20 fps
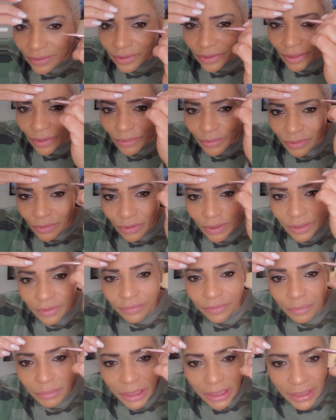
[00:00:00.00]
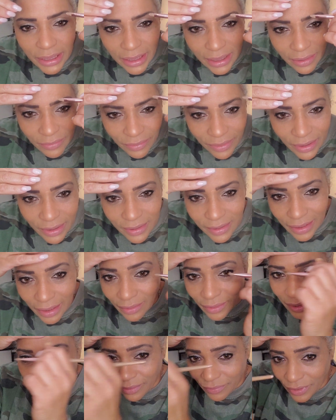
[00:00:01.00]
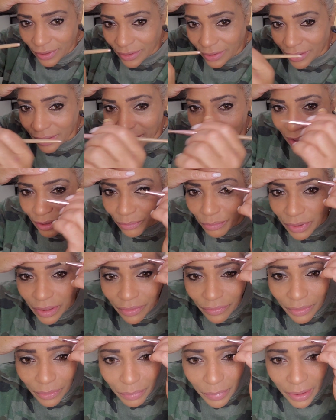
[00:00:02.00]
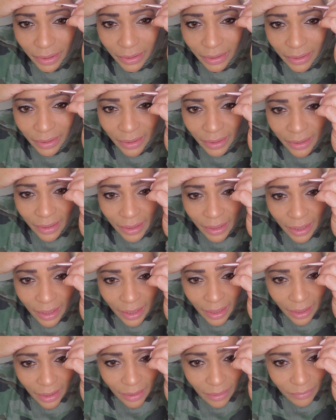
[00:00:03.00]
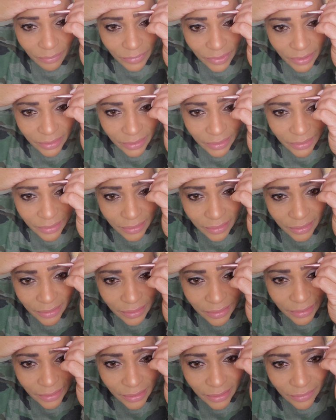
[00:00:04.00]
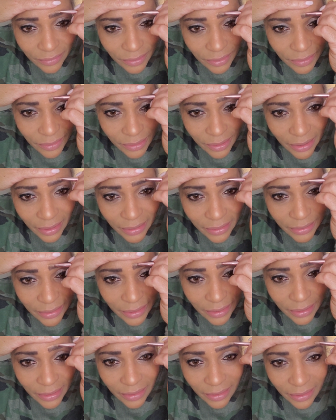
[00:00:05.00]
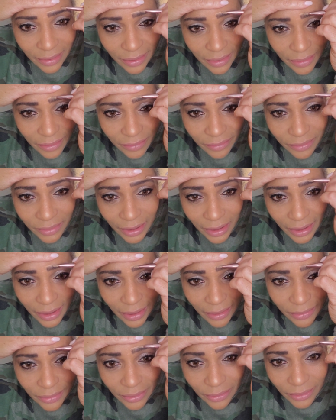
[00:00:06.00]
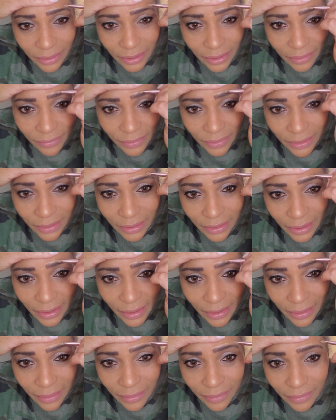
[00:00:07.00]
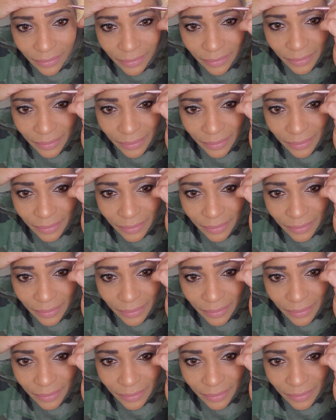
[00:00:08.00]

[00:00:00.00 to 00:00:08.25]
so in order for me to even this out, I have to look in the mirror, but this is just to give you an idea of how you even it out